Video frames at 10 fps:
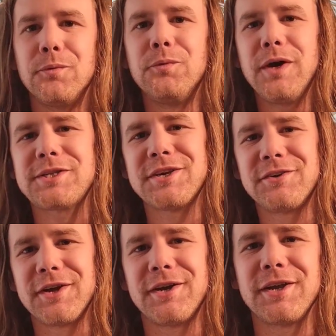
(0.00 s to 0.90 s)
What's
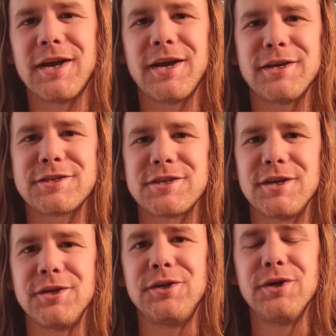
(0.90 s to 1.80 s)
going on
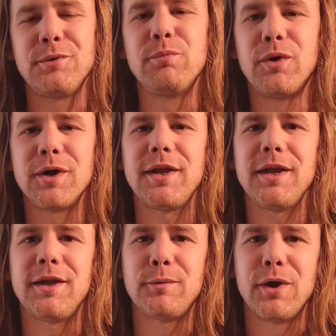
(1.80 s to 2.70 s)
guys? Good
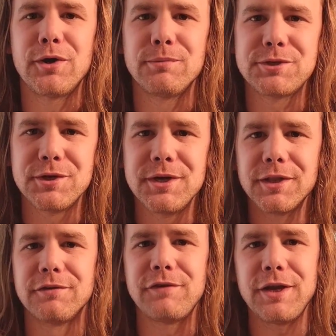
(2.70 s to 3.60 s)
morning and welcome to
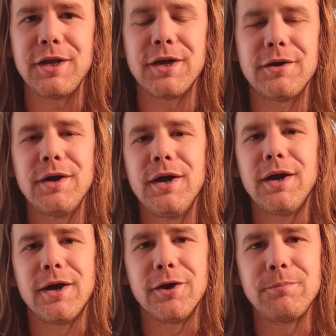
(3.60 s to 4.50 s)
another video.
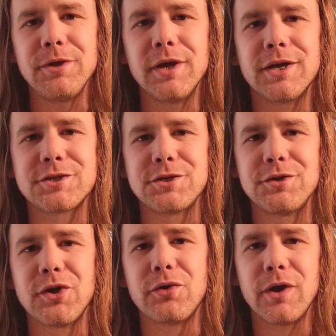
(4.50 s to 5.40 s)
I hope you guys are
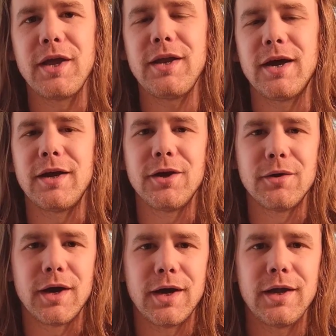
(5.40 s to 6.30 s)
doing great. I
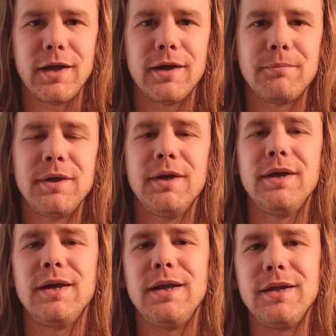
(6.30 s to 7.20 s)
know I am.
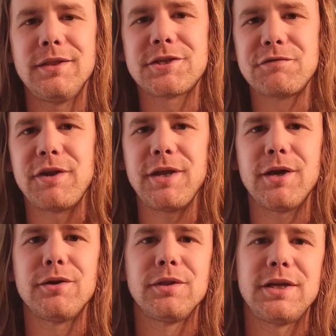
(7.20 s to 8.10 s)
In this
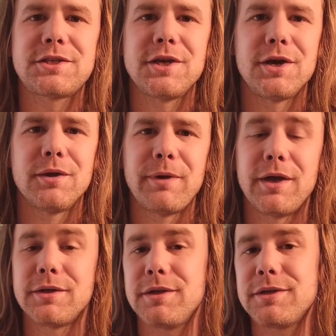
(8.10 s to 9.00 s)
video, let's talk
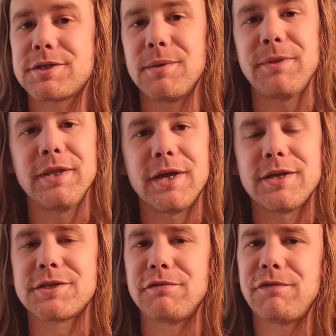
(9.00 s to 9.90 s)
about something
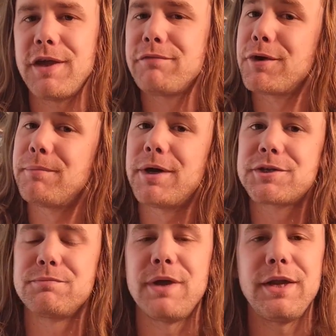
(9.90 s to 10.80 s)
that is a favorite
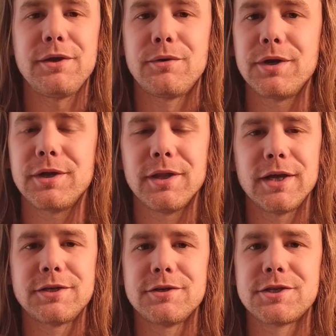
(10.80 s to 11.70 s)
amongst many coin
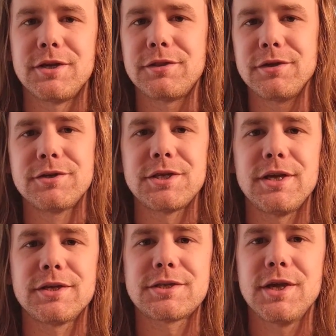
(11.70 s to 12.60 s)
collectors and
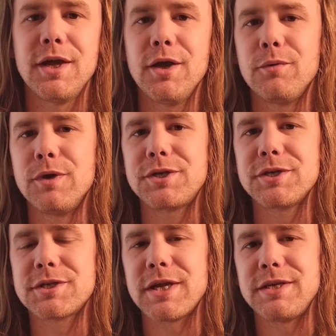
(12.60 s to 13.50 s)
enthusiasts, which
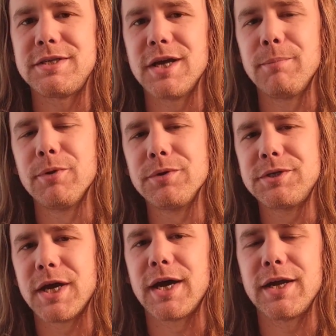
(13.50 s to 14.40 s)
is a double
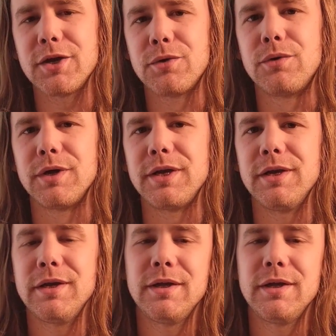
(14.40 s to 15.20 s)
die coin.